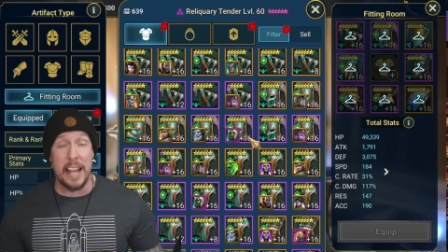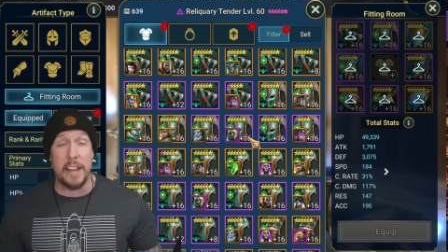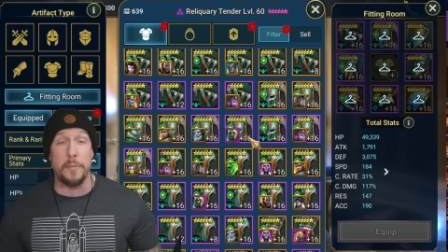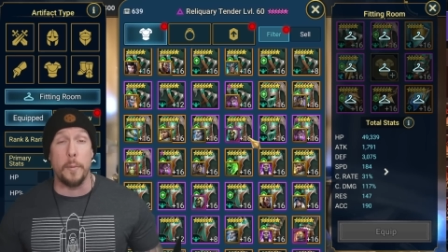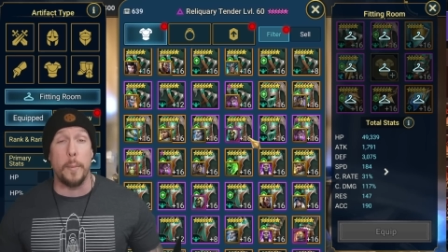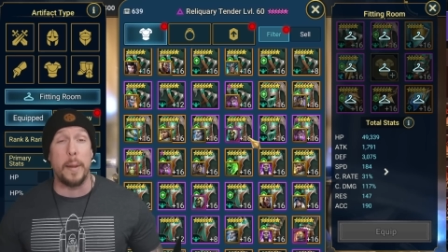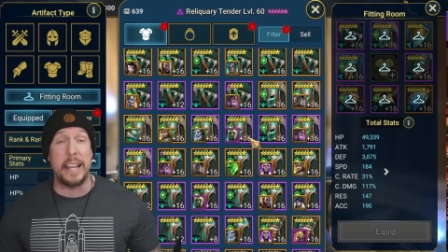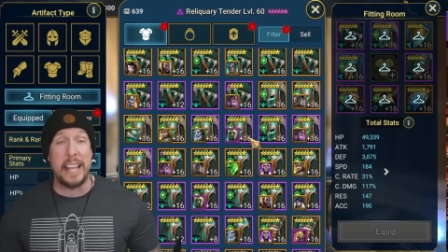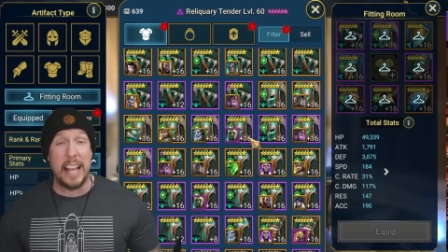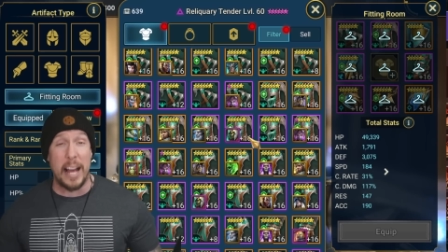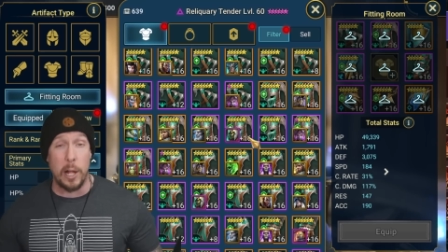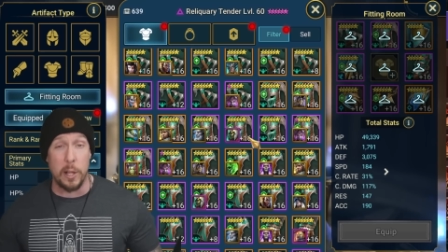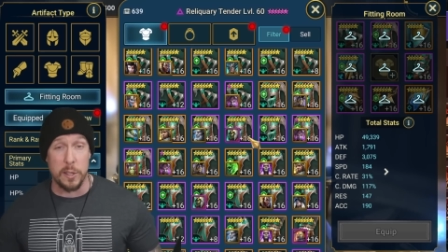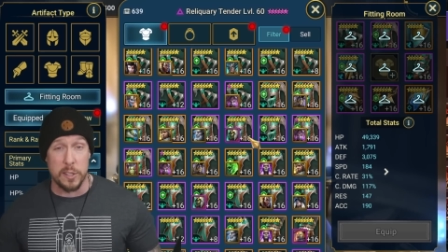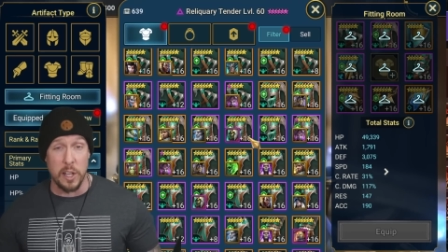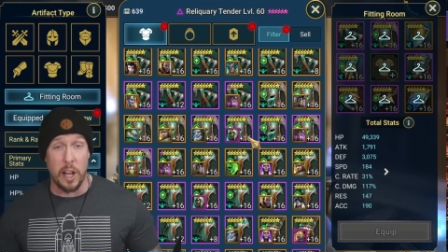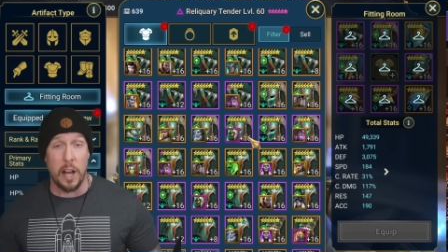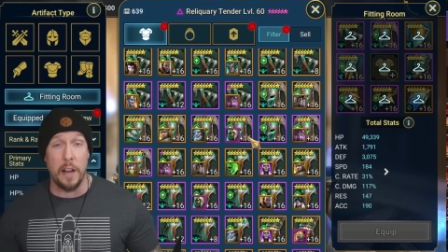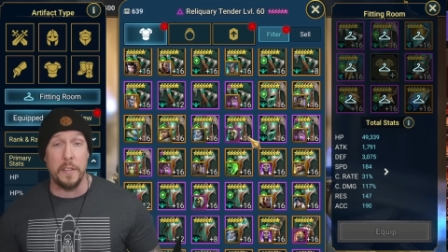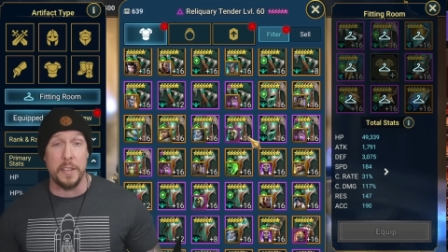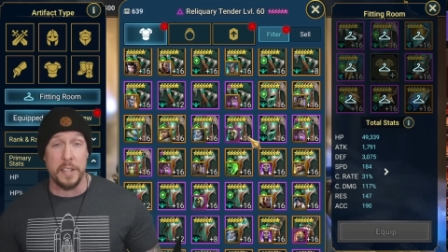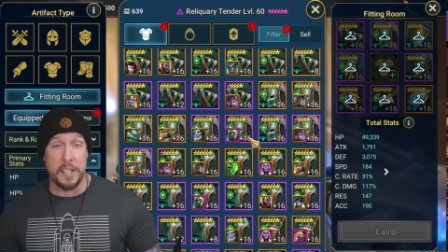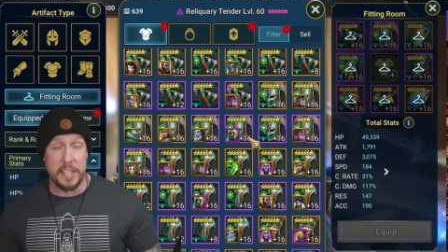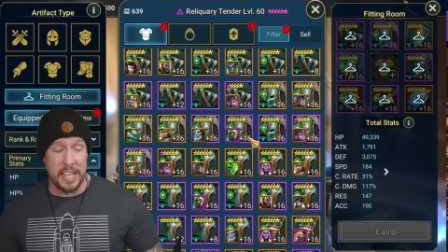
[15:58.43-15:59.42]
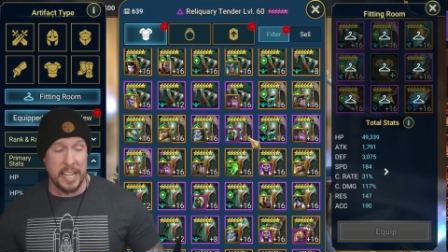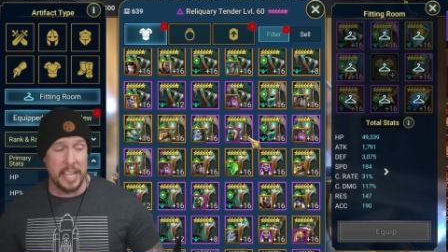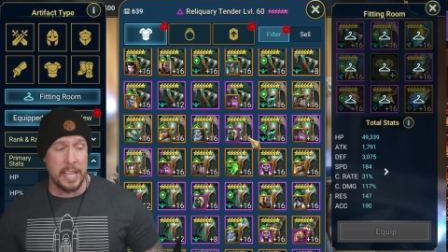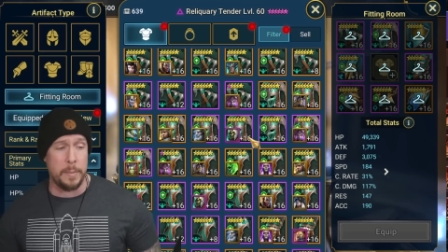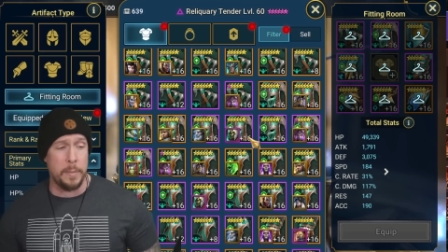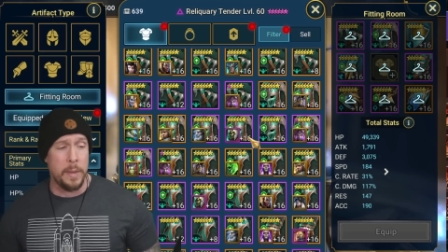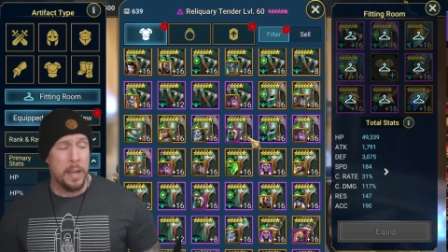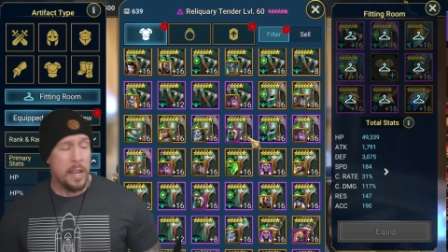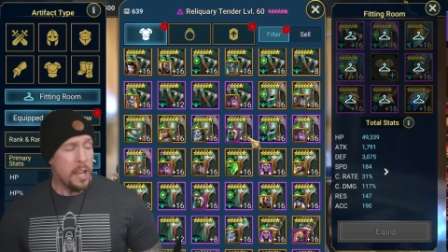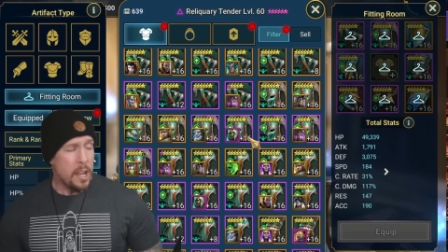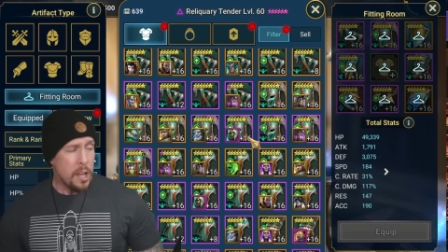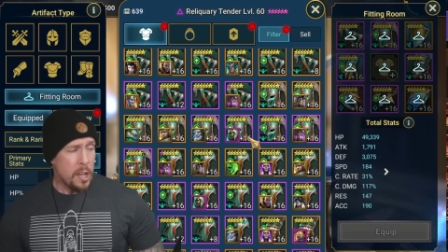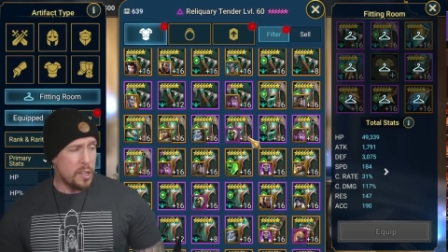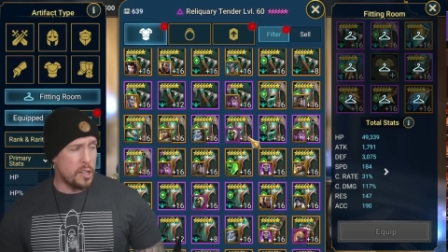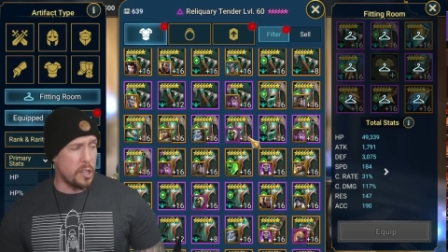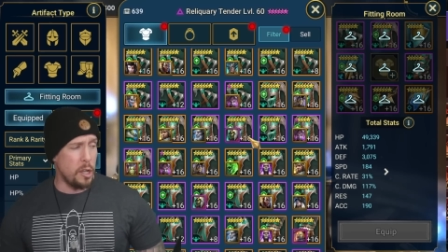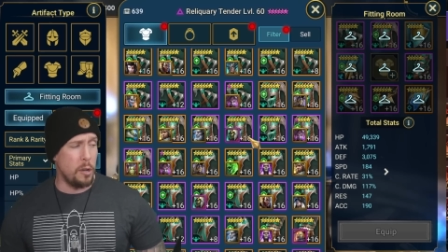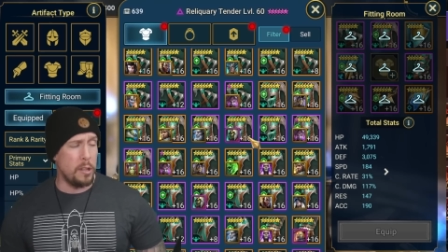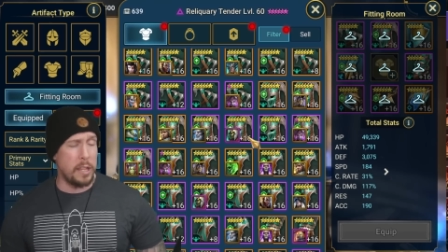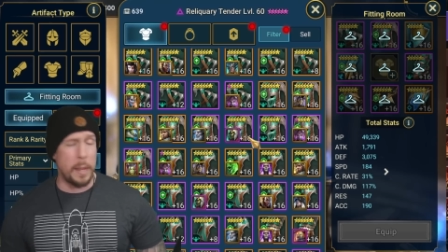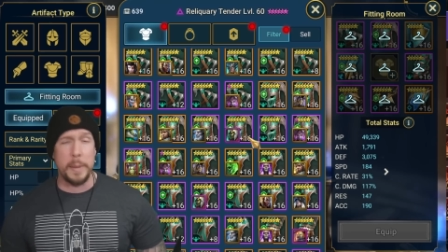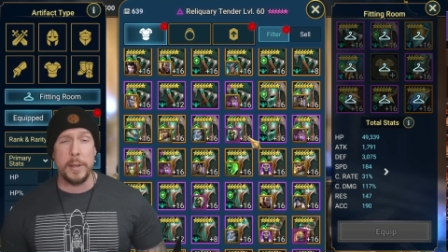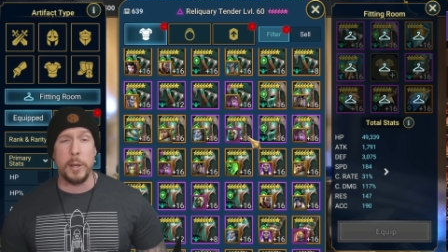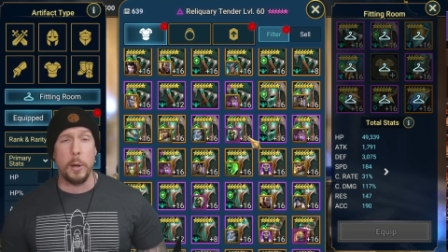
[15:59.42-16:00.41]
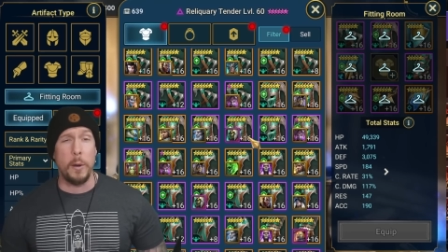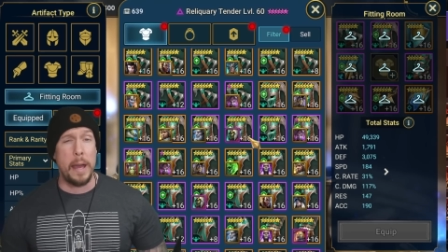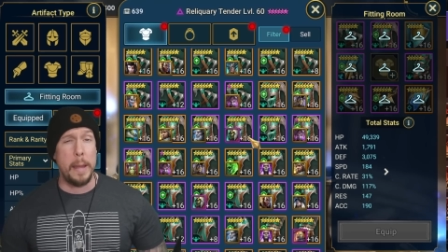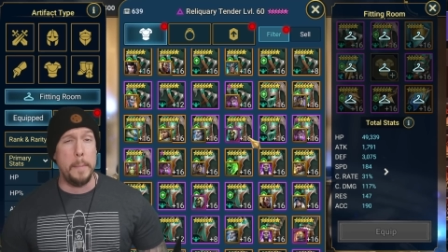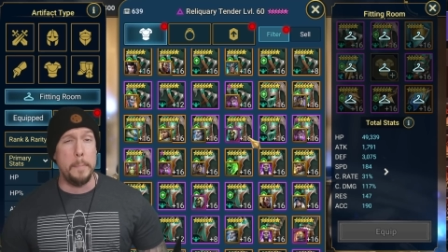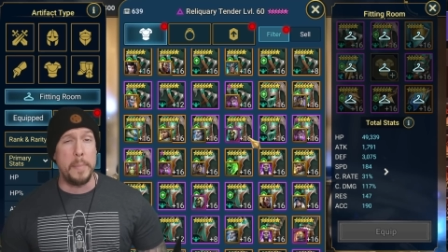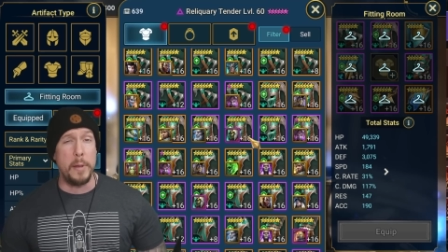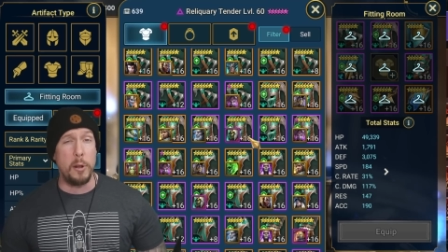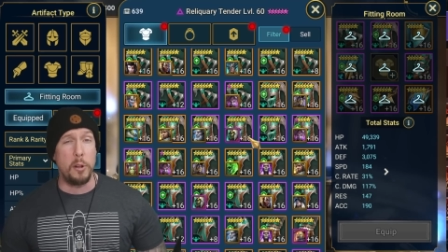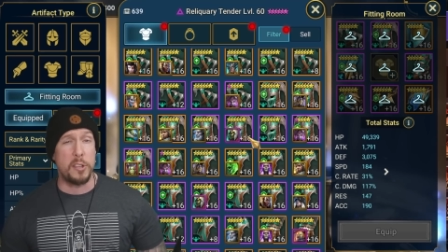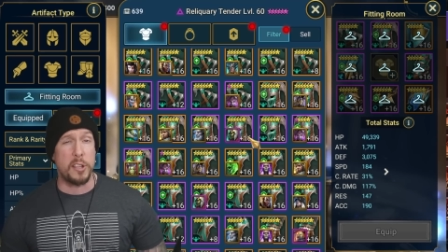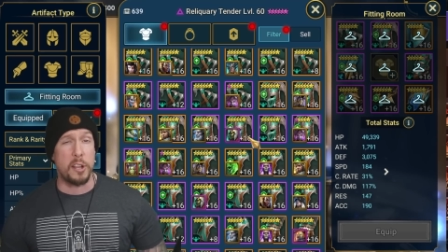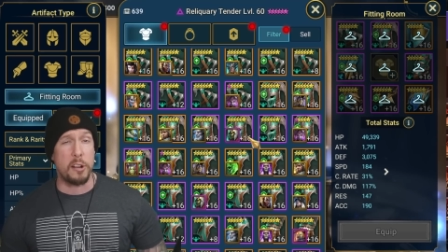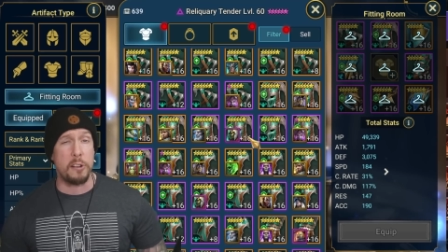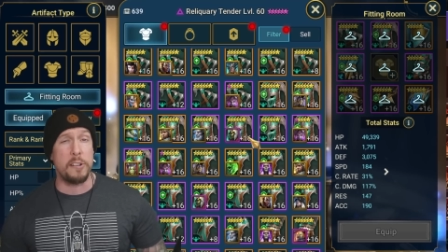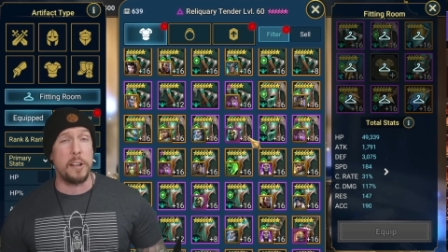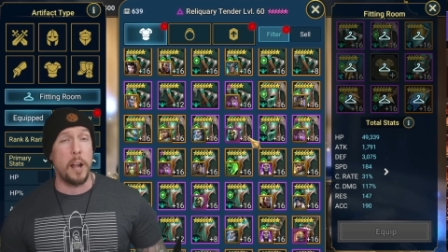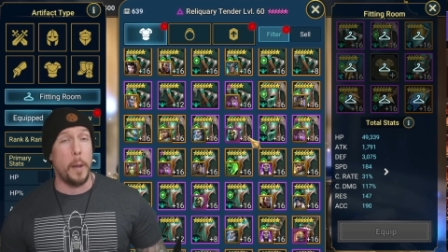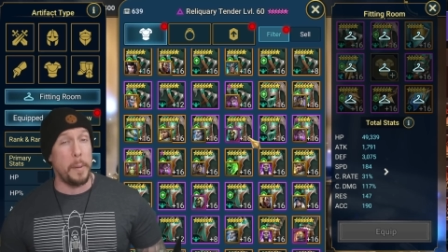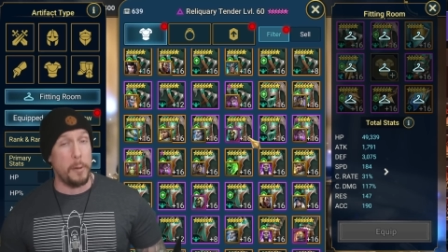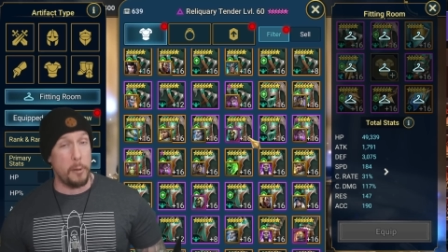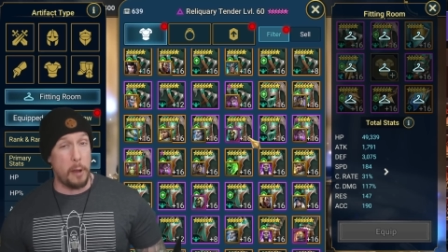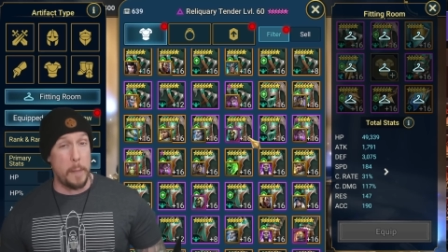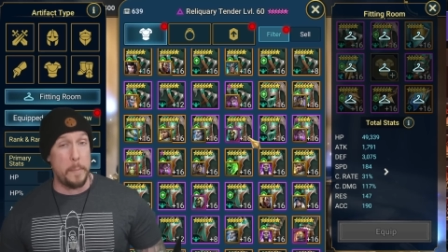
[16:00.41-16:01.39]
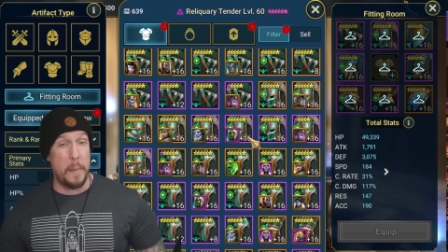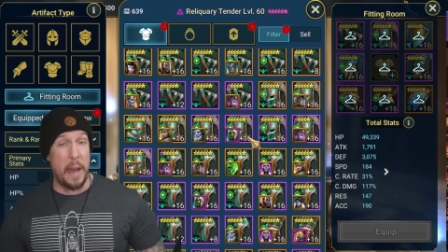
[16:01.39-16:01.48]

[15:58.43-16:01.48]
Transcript: everybody else on the team. So let me go ahead and build her and I'll be right